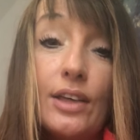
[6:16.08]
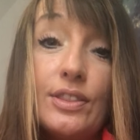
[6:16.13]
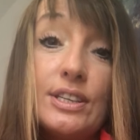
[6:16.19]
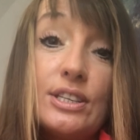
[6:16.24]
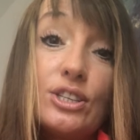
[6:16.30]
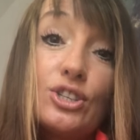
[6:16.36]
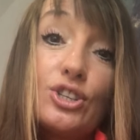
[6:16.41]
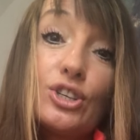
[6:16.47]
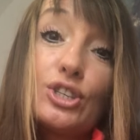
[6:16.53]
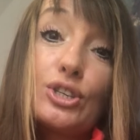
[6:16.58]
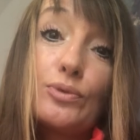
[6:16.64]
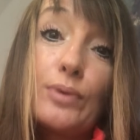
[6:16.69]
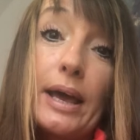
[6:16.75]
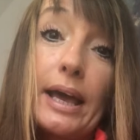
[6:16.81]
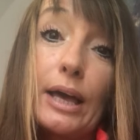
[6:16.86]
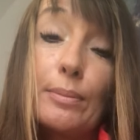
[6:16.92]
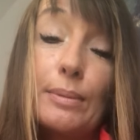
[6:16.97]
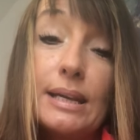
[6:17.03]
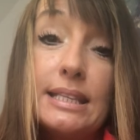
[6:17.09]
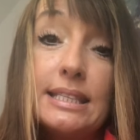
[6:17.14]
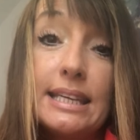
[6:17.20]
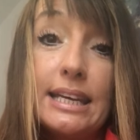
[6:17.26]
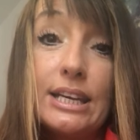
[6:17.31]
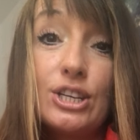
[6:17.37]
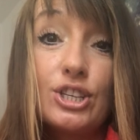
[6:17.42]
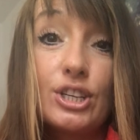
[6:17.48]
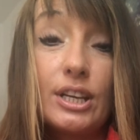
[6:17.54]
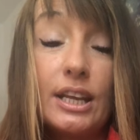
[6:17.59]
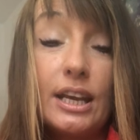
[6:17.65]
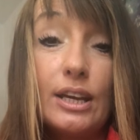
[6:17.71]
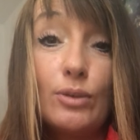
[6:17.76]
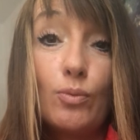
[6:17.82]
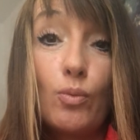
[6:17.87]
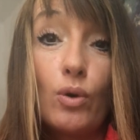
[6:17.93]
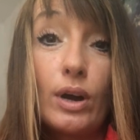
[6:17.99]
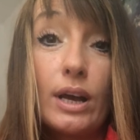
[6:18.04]
This is just a recommendation
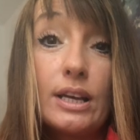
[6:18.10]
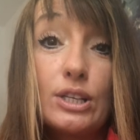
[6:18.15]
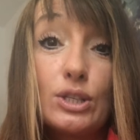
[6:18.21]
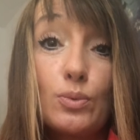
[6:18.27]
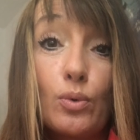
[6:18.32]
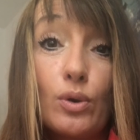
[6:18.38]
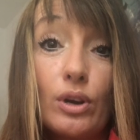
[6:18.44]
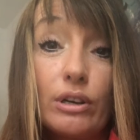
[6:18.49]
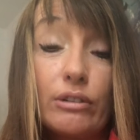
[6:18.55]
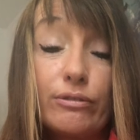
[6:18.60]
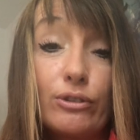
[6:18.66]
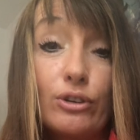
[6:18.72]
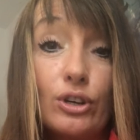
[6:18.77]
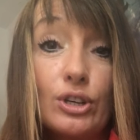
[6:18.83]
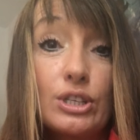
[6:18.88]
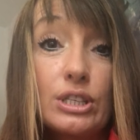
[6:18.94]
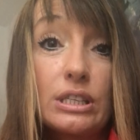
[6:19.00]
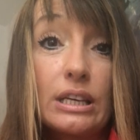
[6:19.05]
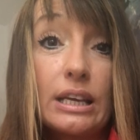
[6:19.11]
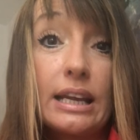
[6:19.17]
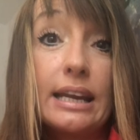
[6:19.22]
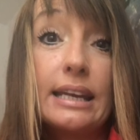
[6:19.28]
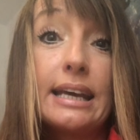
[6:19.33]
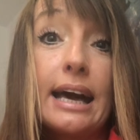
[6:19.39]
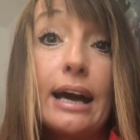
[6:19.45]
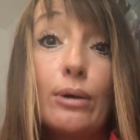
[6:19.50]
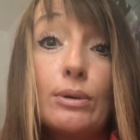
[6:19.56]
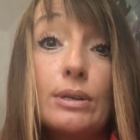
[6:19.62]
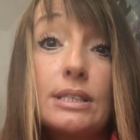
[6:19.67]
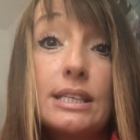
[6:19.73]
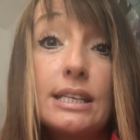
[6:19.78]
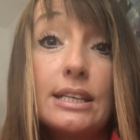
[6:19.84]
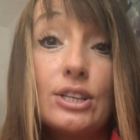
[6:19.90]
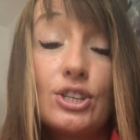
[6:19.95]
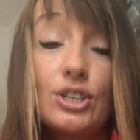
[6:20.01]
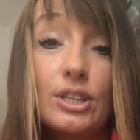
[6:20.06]
and what has worked for us and our
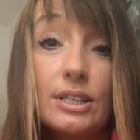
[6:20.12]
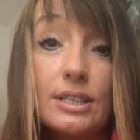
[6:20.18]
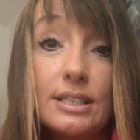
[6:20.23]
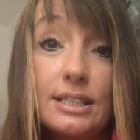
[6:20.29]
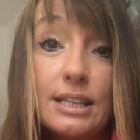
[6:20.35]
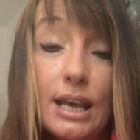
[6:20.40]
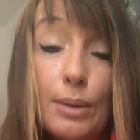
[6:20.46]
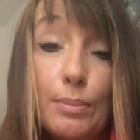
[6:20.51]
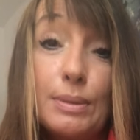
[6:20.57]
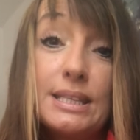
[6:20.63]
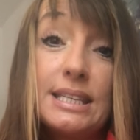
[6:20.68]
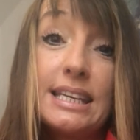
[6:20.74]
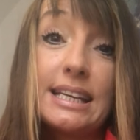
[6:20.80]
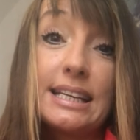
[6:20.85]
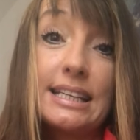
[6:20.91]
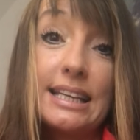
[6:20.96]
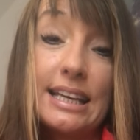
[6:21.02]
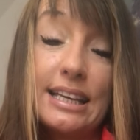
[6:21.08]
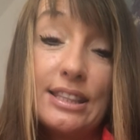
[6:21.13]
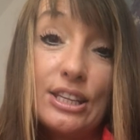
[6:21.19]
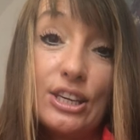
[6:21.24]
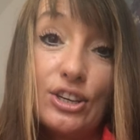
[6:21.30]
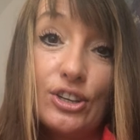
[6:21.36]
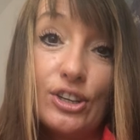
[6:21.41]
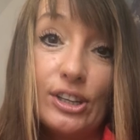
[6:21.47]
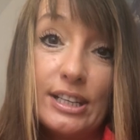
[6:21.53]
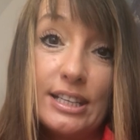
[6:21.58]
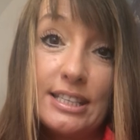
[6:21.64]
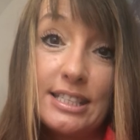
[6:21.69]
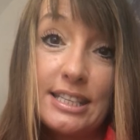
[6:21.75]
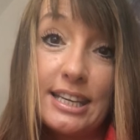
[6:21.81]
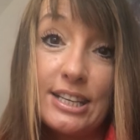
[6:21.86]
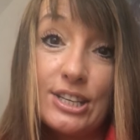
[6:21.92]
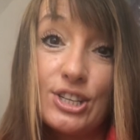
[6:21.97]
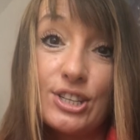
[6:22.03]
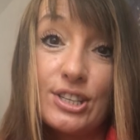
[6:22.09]
teachers, particularly in the early
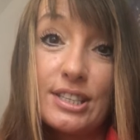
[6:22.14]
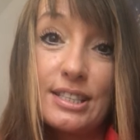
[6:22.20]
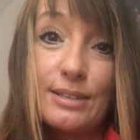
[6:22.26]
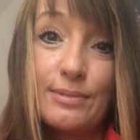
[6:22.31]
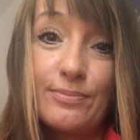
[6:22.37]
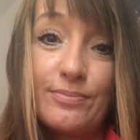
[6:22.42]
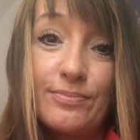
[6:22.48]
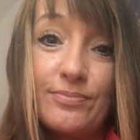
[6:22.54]
stages.